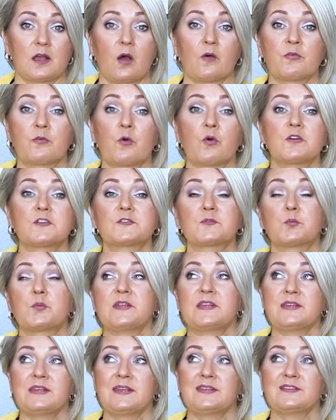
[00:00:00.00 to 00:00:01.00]
Of course,
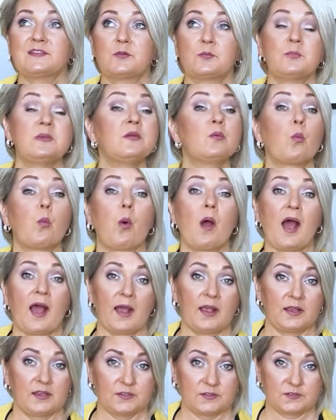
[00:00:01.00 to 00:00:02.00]
we need to be
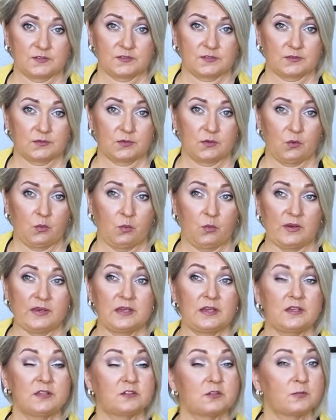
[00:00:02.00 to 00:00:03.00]
wise. We
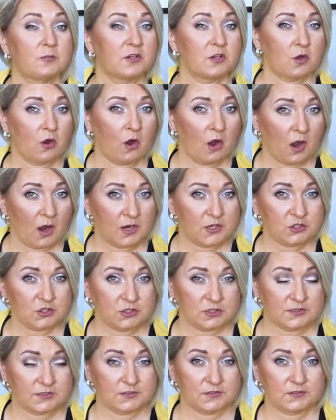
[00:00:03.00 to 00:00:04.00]
need to be
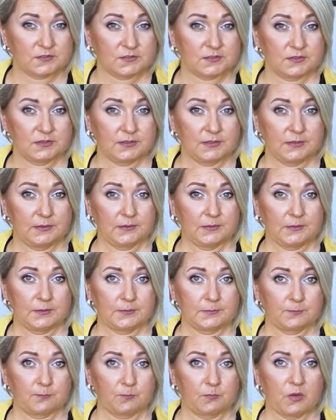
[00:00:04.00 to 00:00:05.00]
cautious.
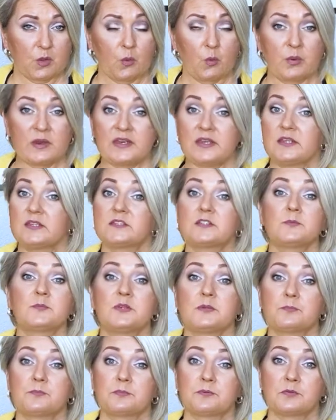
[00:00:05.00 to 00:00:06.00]
We need to
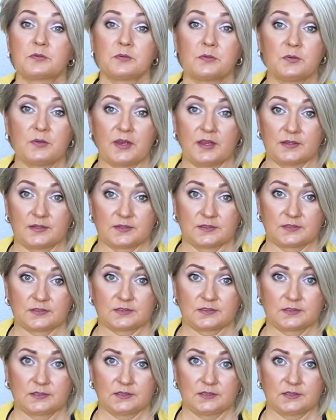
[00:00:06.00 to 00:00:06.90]
be prudent.